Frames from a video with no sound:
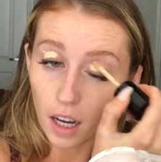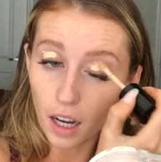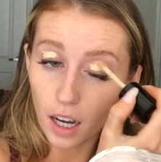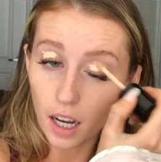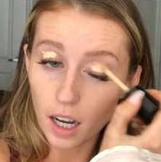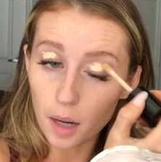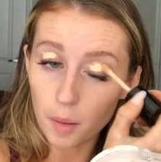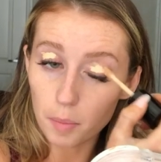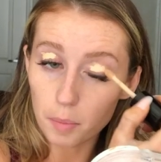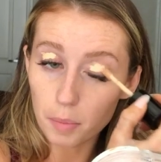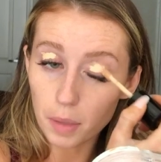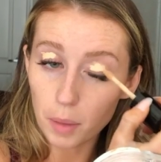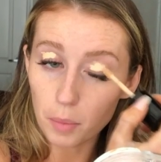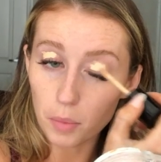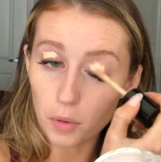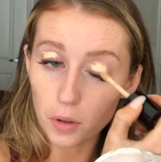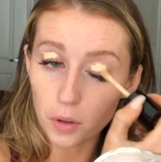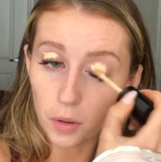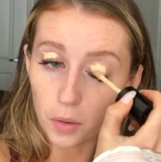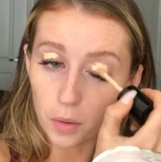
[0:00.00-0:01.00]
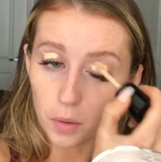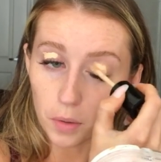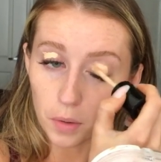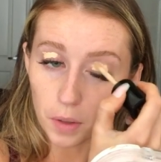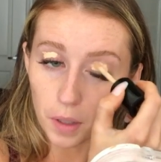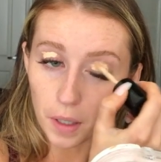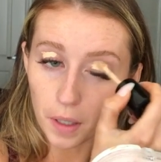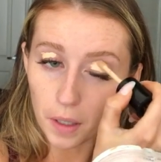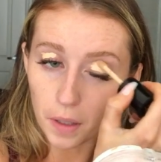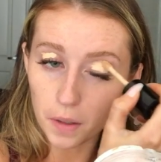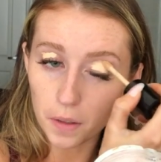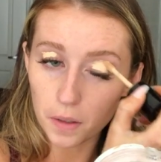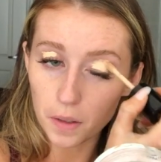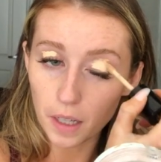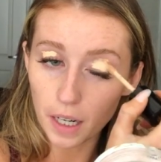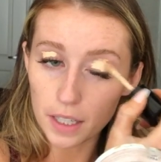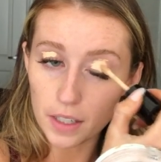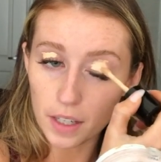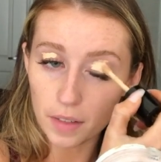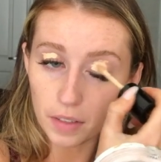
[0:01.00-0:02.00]
um, people who, you know,
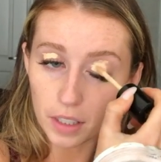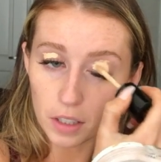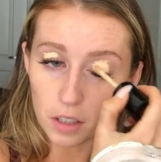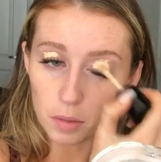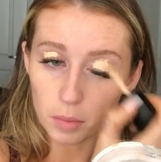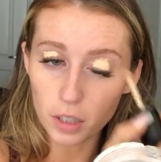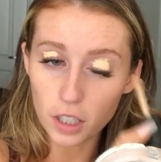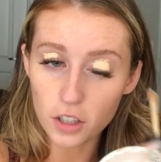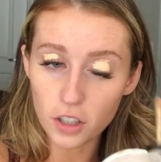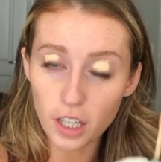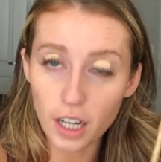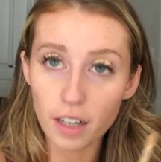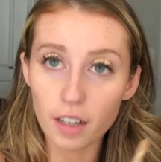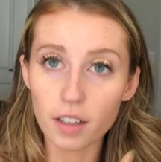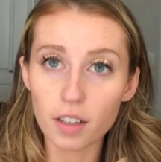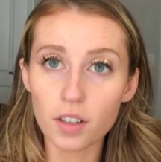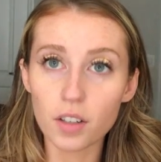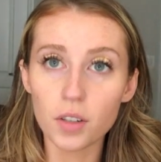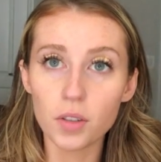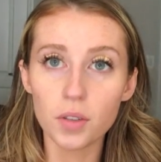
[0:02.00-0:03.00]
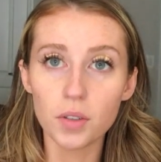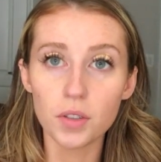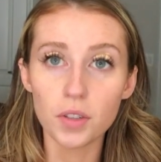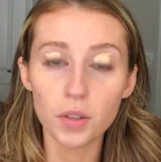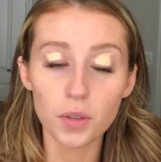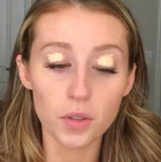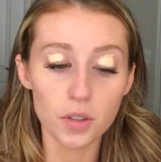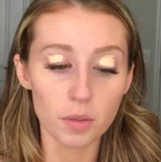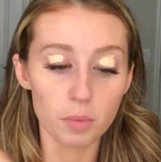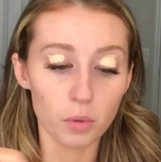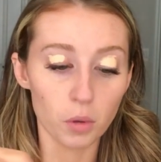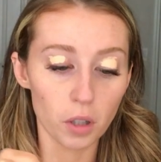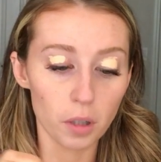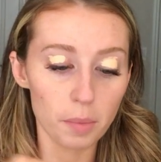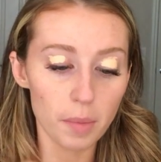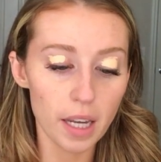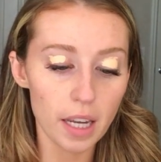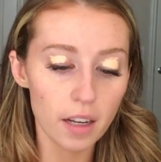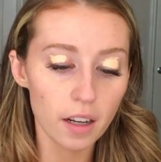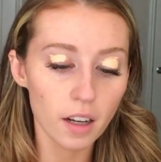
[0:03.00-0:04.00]
I definitely do appreciate and who do
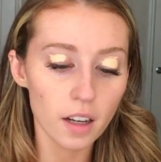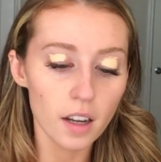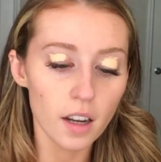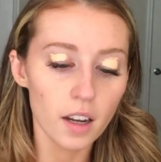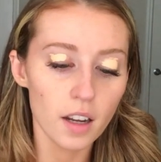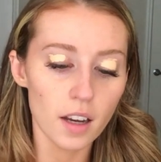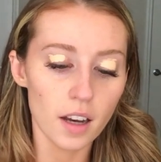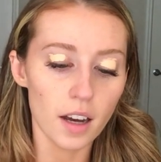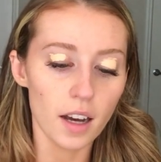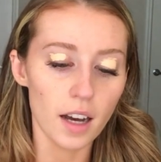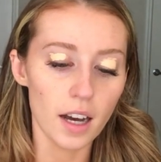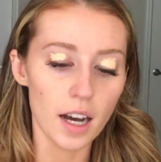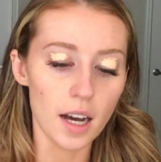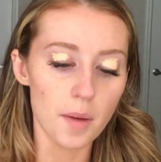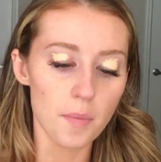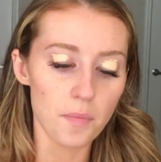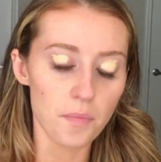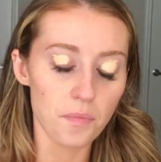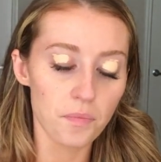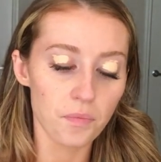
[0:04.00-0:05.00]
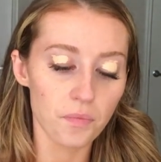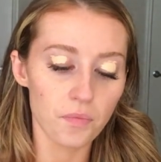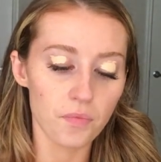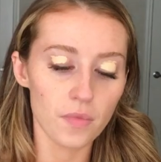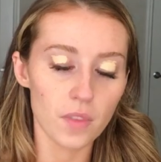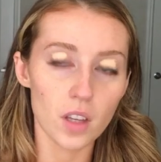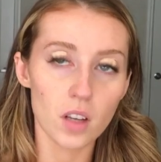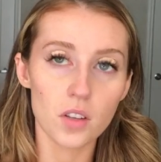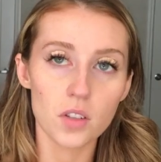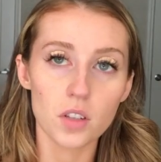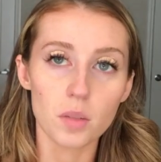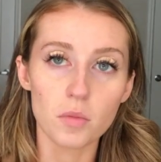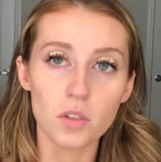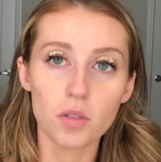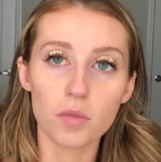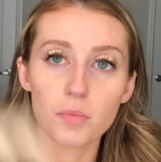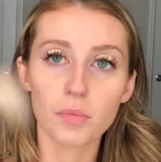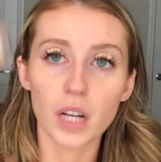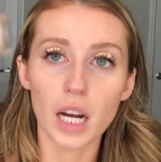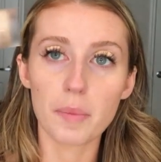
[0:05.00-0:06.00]
support me. Um, so I'm
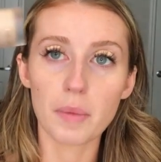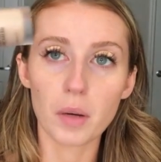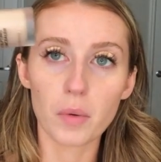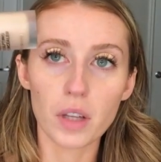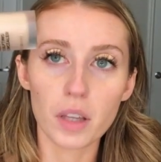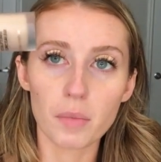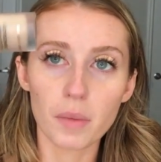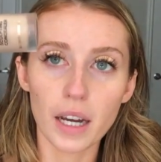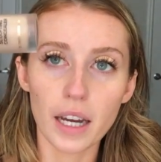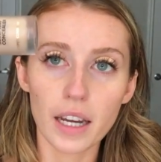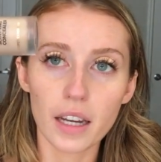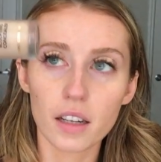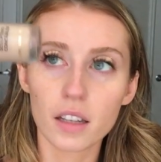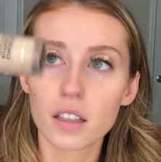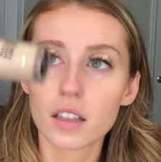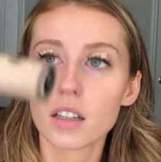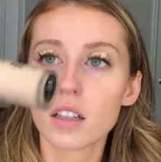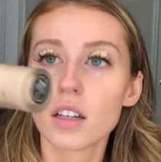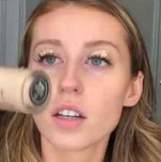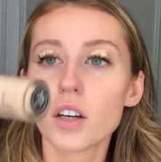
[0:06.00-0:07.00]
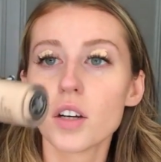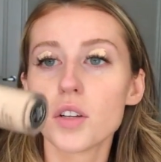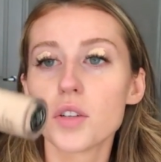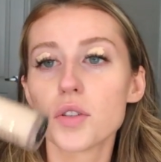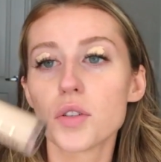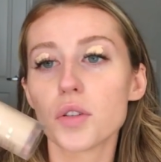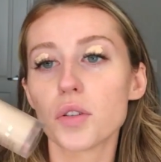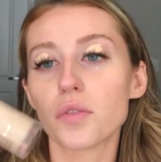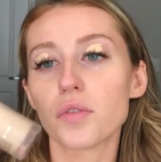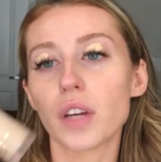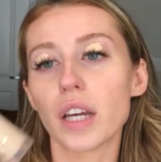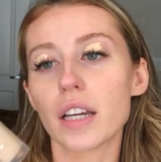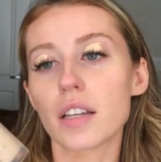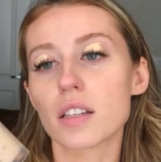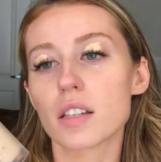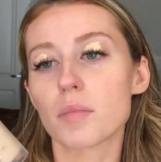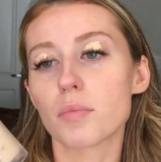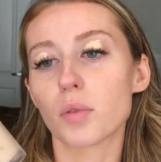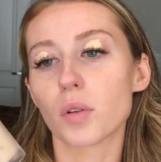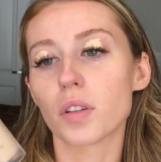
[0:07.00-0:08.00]
just priming with my Too
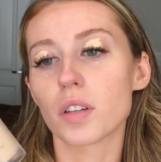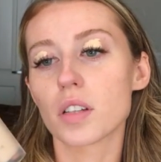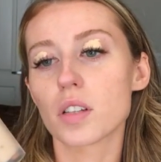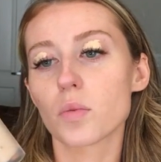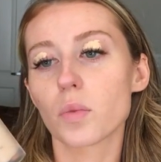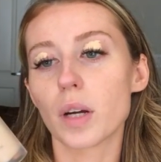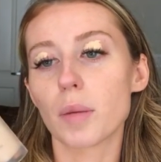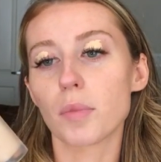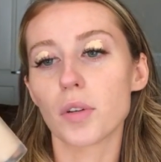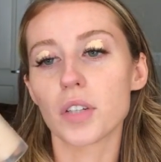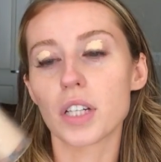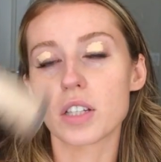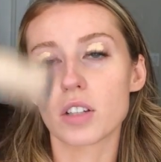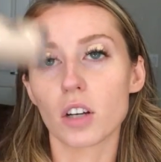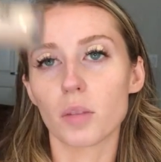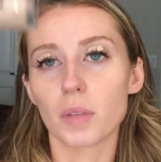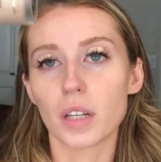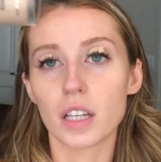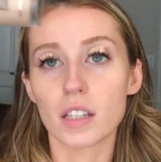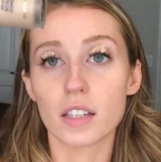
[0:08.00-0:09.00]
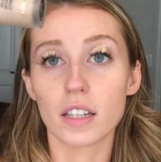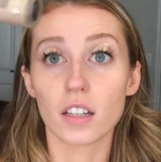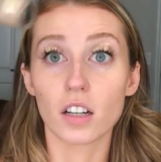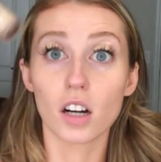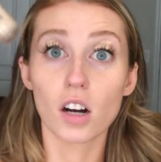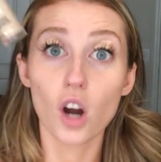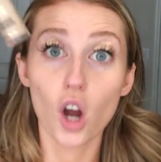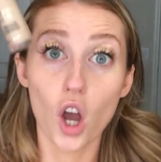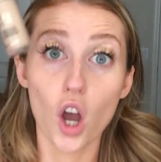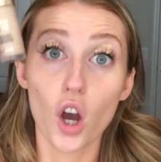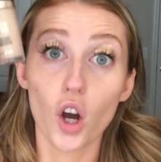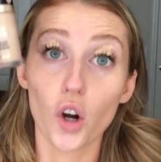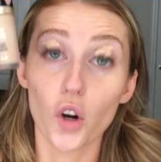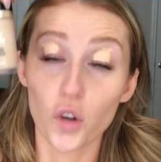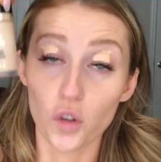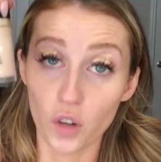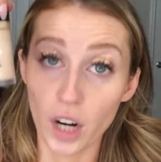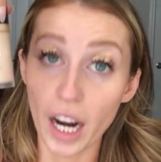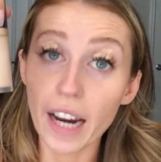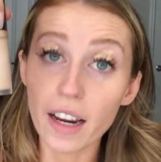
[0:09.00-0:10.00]
Faced Born This Way Multi-Sculpting Concealer.
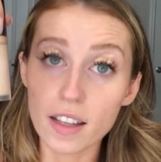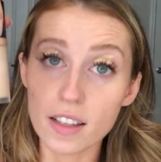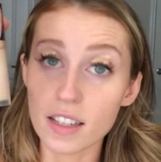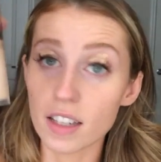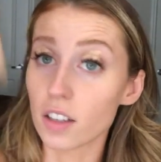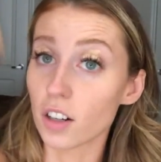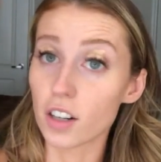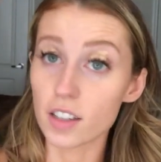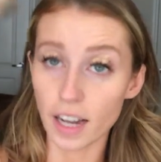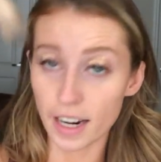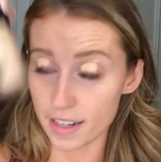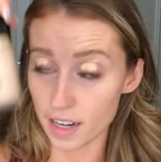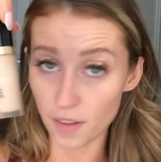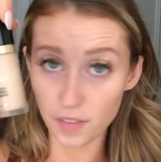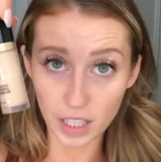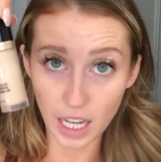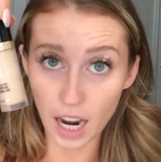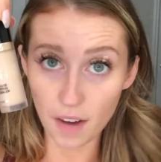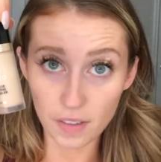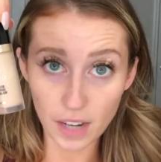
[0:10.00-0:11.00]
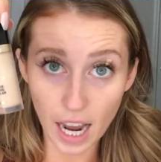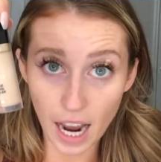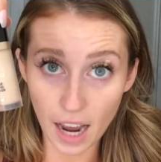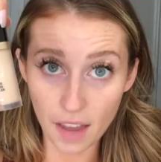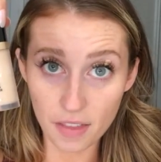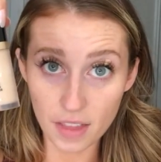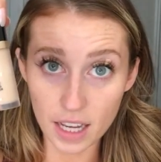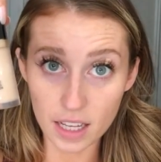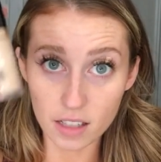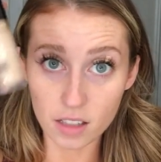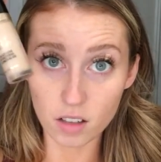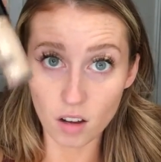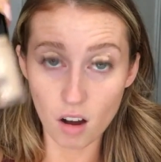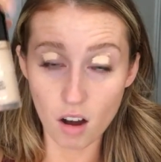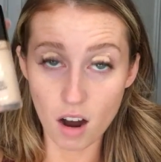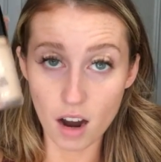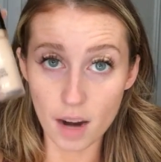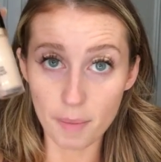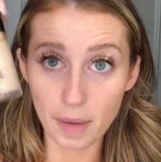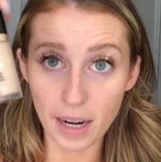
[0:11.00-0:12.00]
Great concealer because I definitely haven't had this
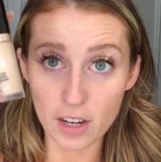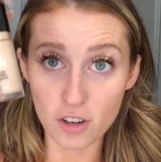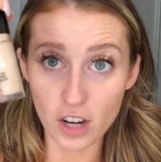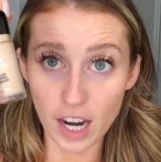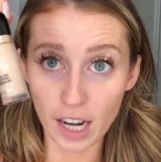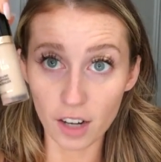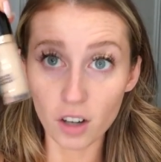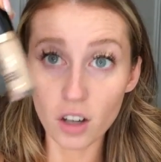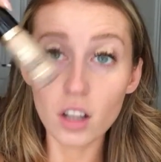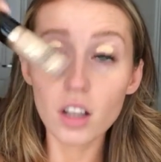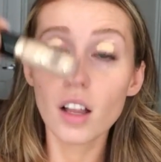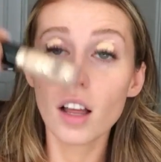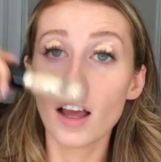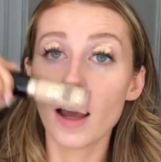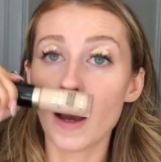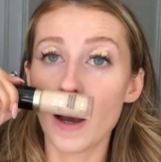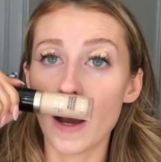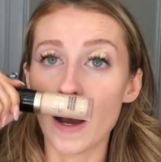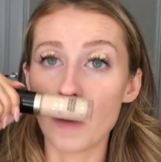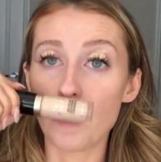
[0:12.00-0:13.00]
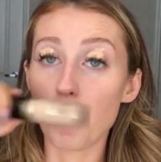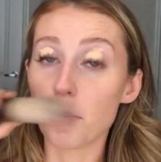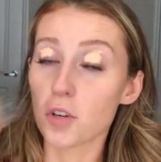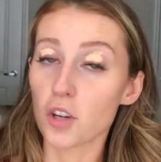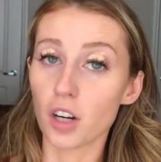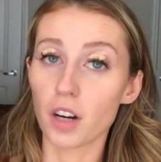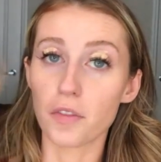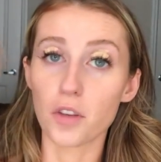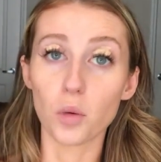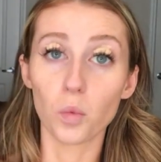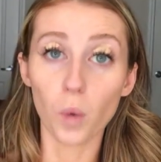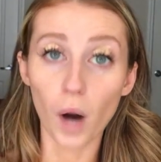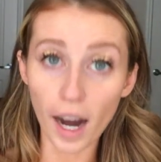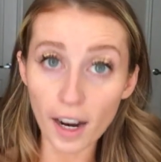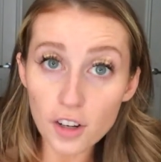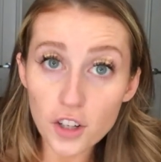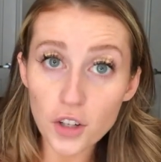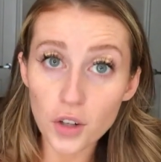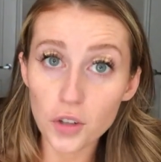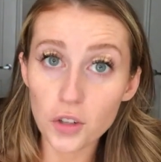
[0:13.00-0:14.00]
on my channel. Um, I'm sure if you
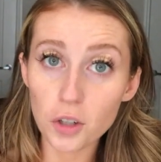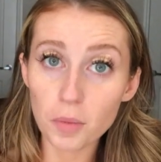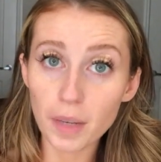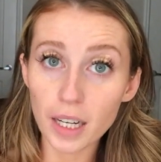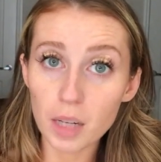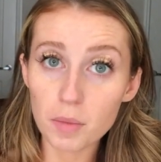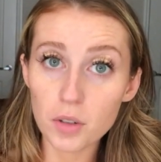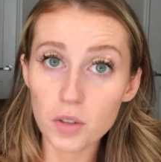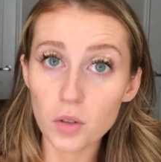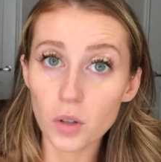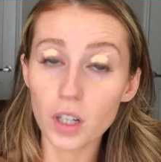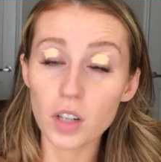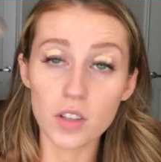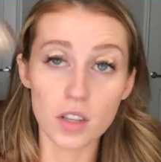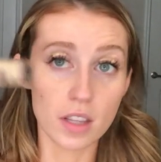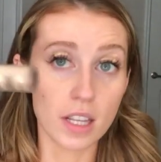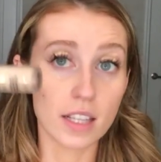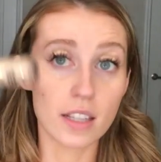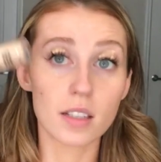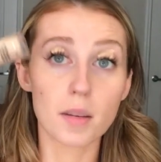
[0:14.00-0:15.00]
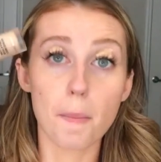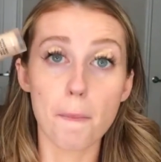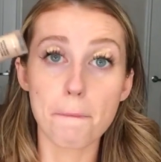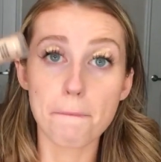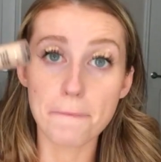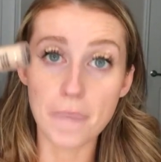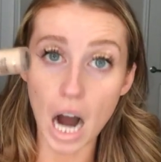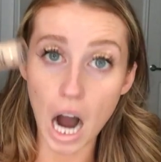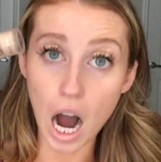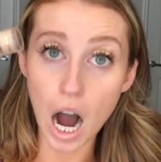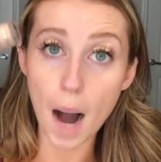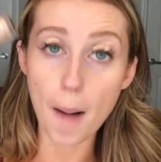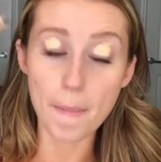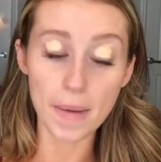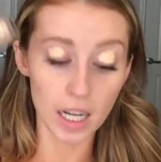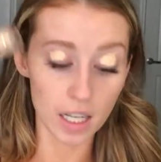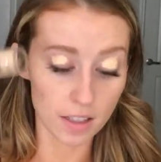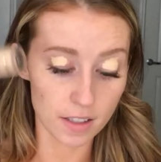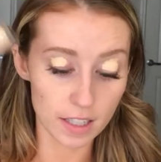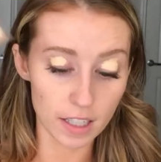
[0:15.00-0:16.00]
watch YouTube makeup tutorials, this is a
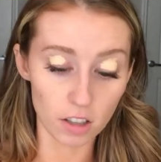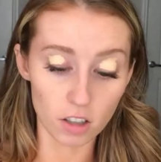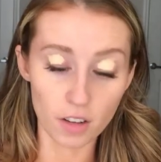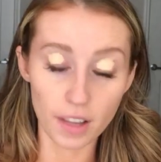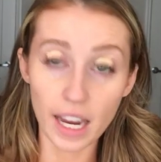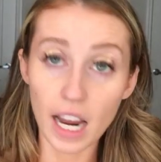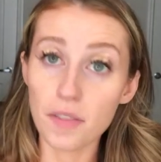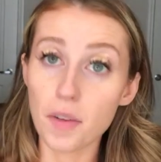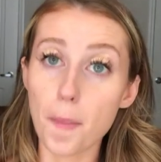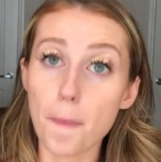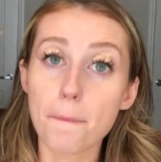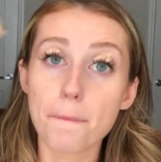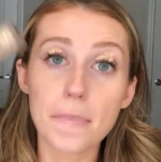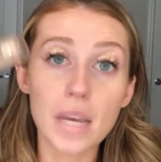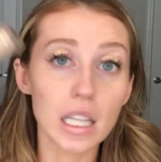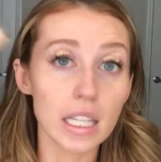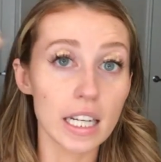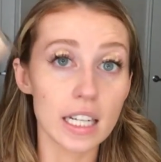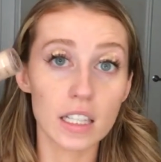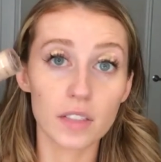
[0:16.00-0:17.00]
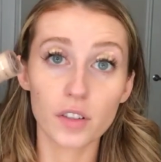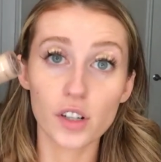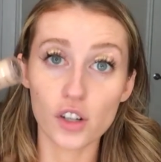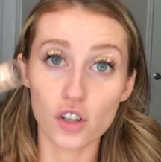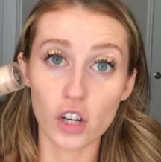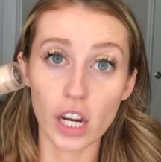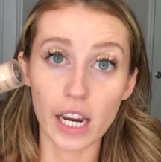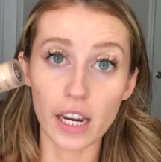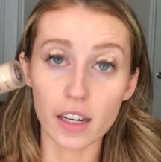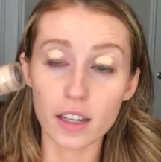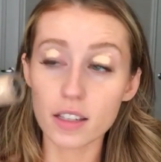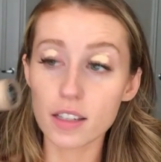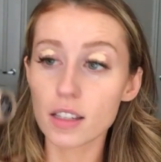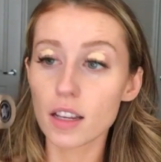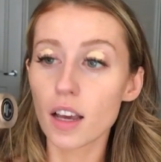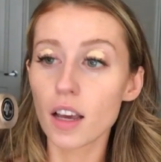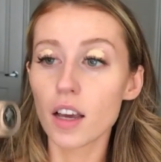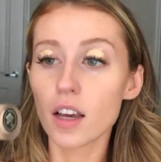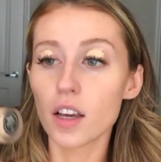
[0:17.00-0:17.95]
bomb concealer. They have a million different shades.